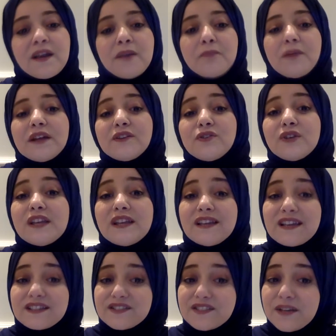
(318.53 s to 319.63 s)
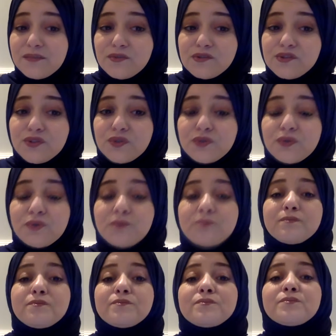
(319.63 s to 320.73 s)
By looking at Table 2,
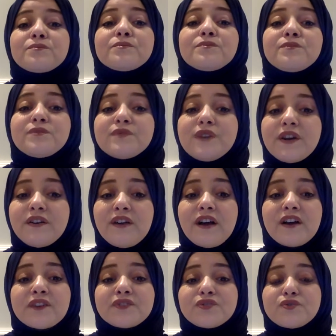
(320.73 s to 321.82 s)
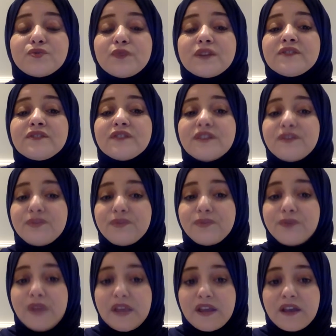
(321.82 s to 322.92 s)
there are
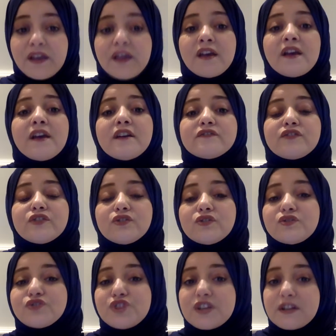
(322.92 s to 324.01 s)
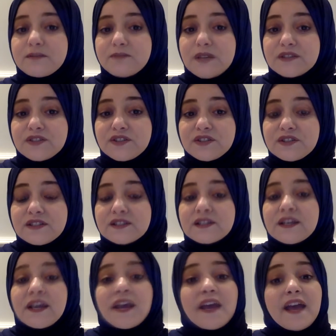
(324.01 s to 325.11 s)
23 phonological patterns,
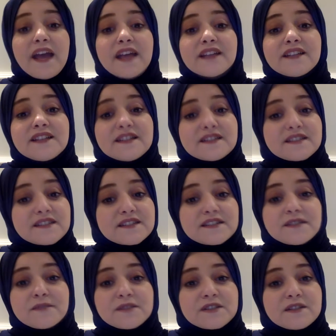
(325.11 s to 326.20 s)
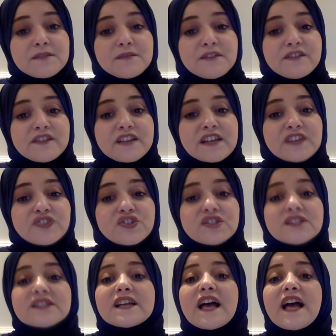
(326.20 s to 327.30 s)
18 systemic
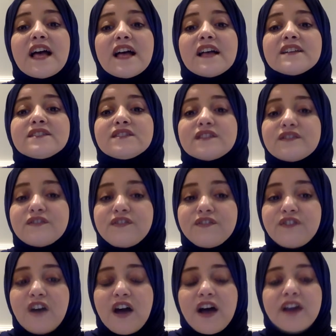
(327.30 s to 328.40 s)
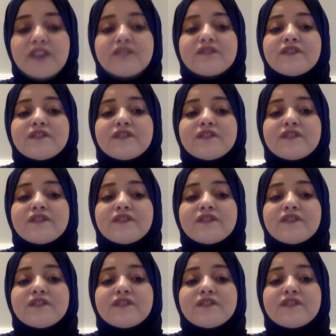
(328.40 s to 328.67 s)
simplifications, and 5